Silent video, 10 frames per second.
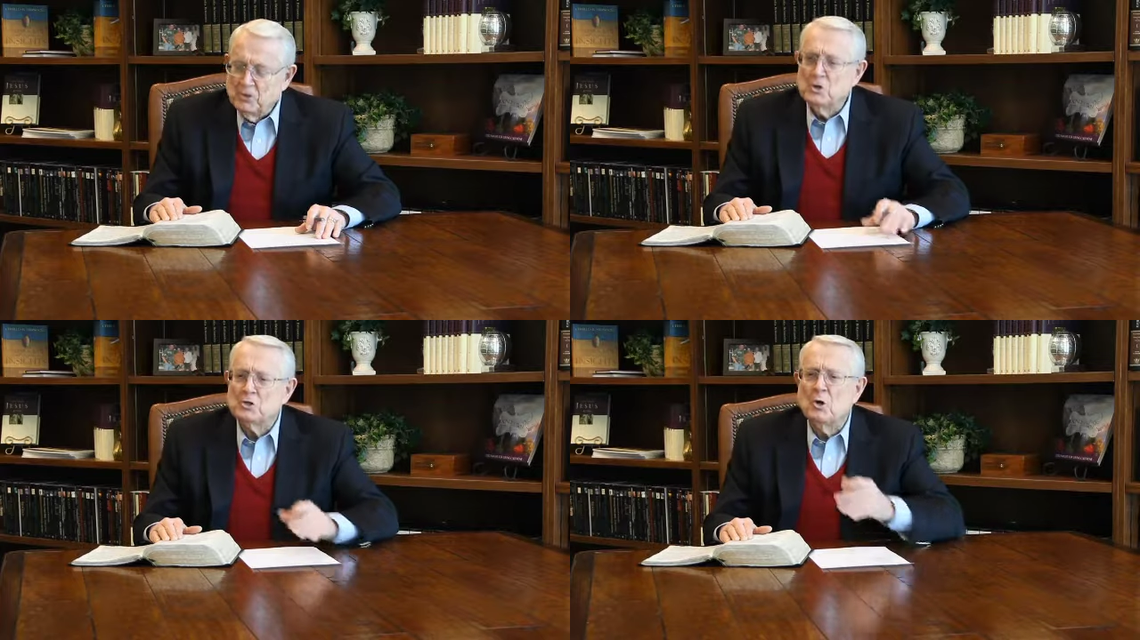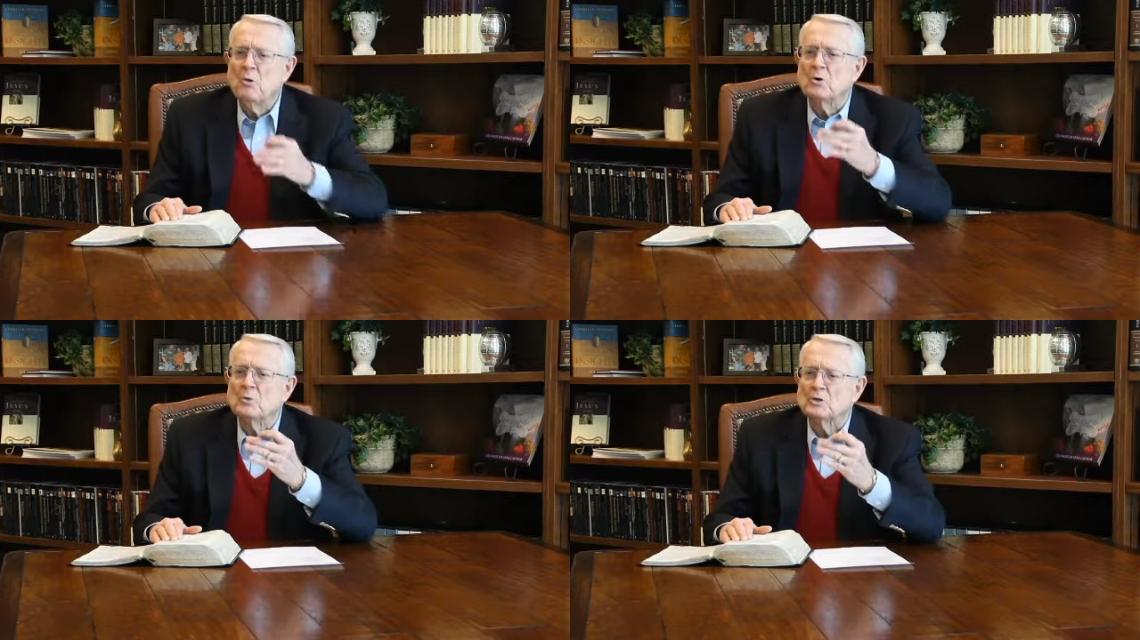You show
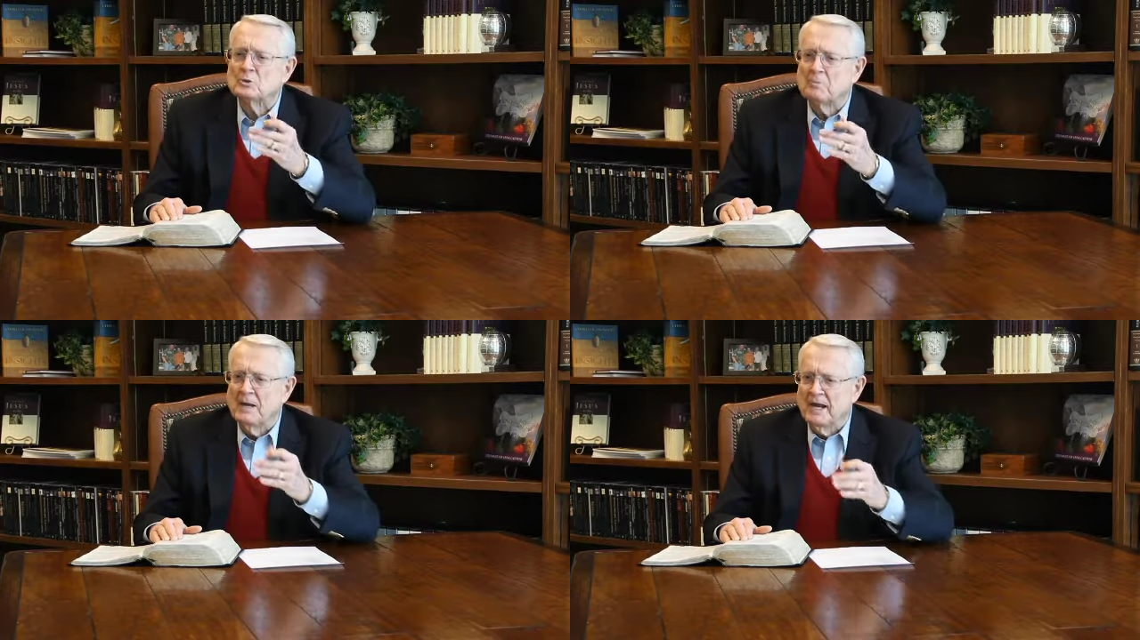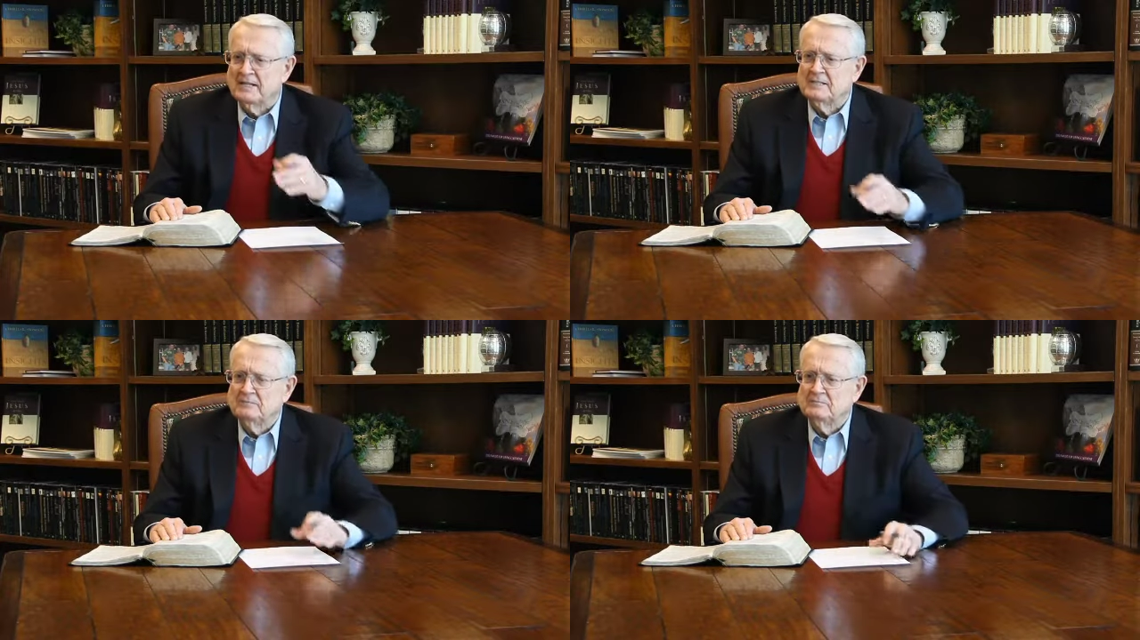her
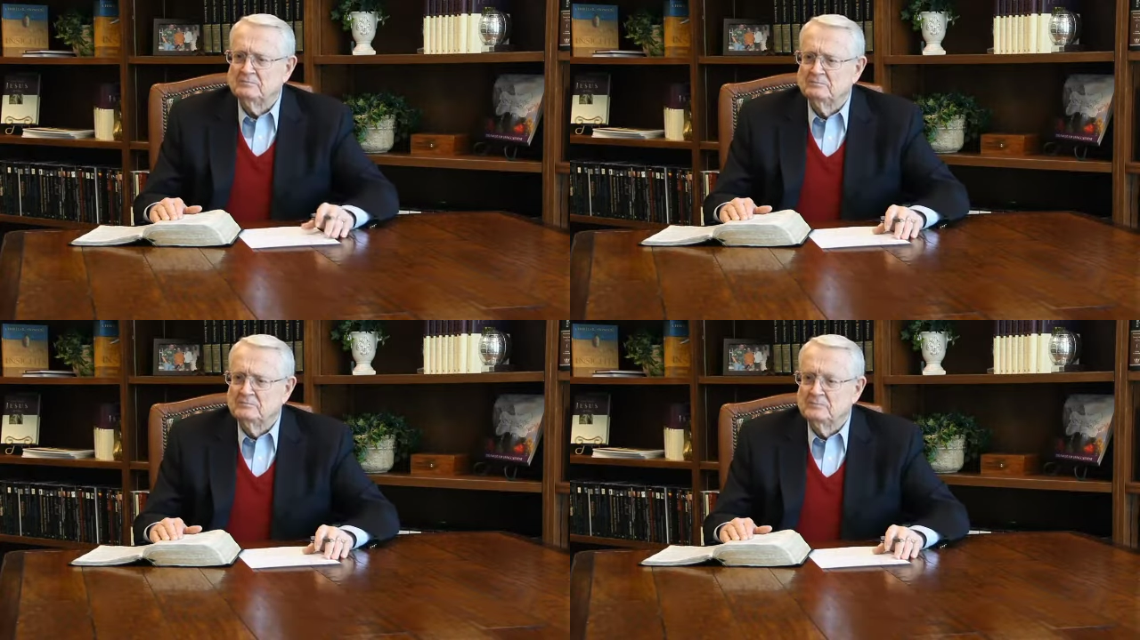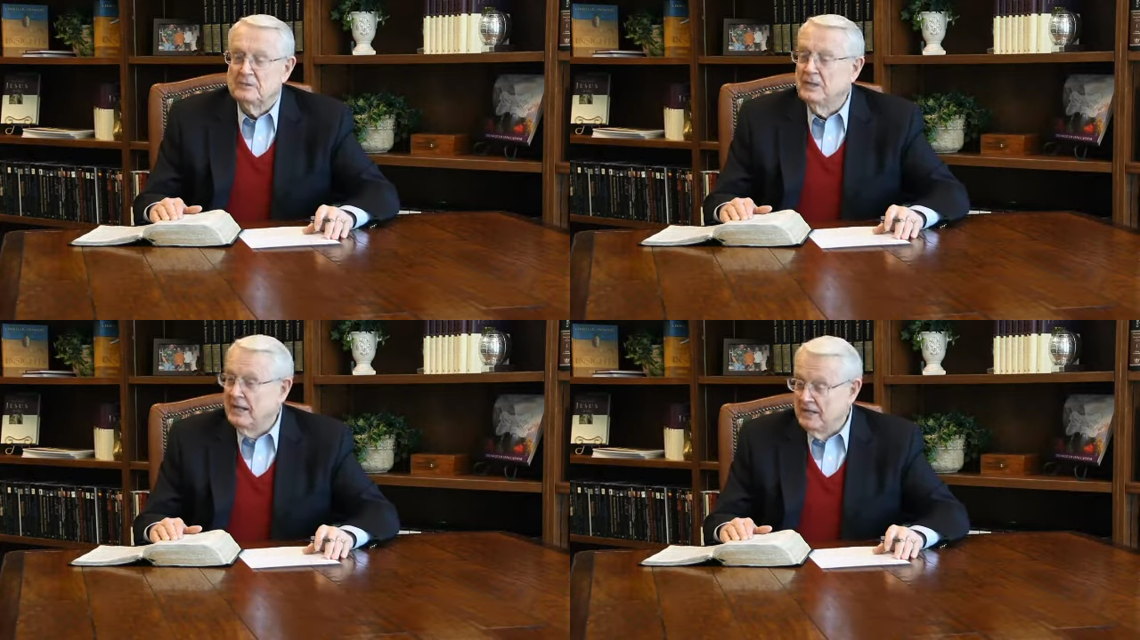respect.
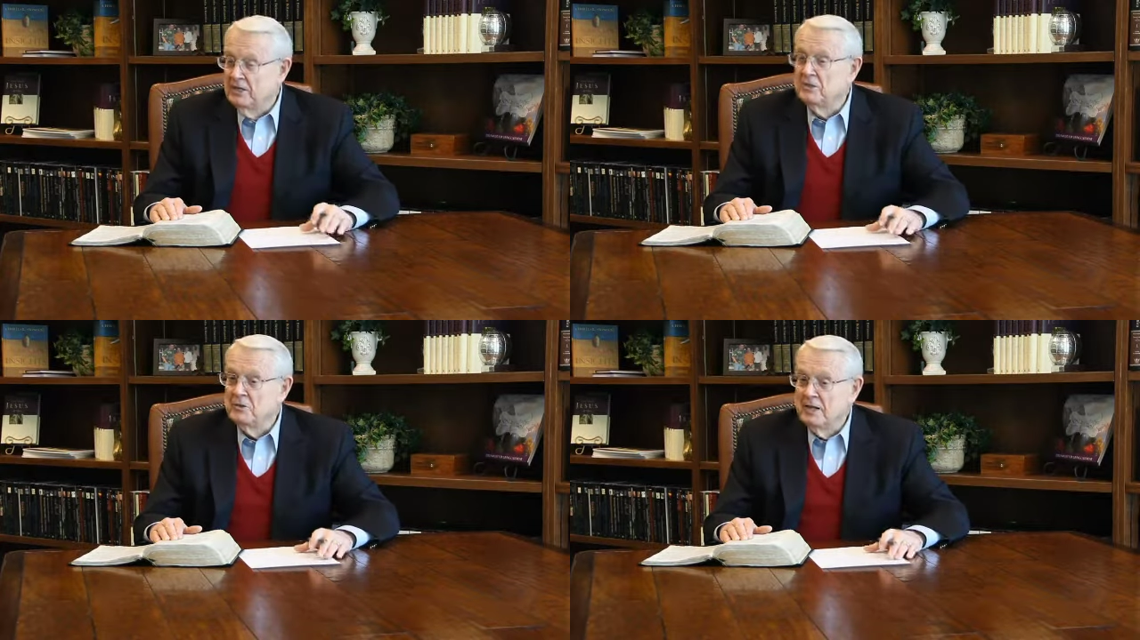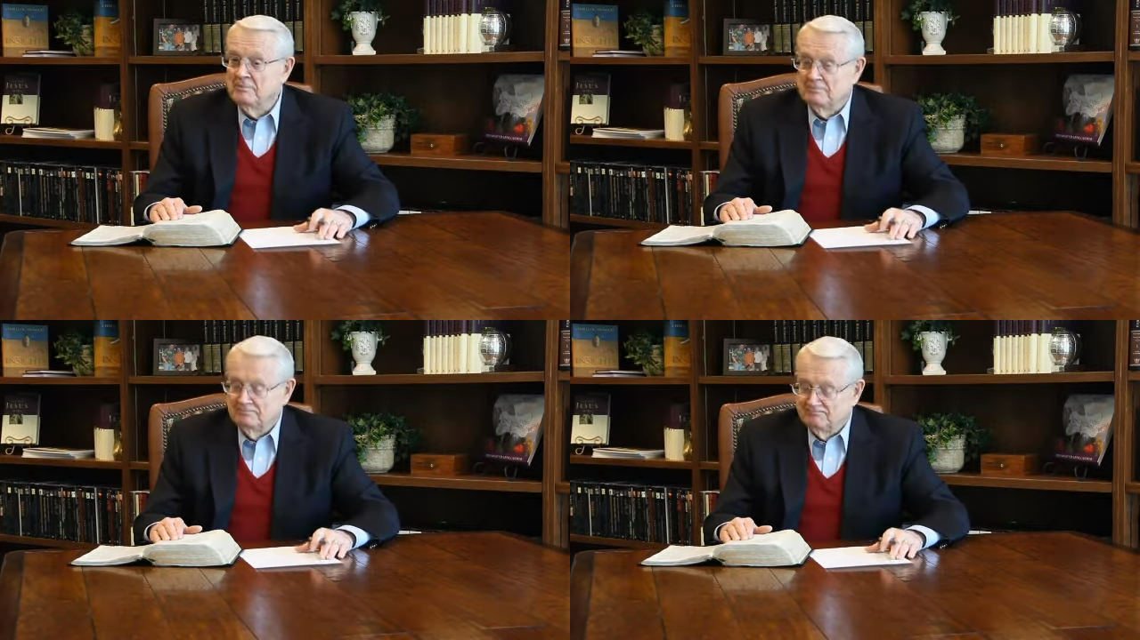You know how you do that?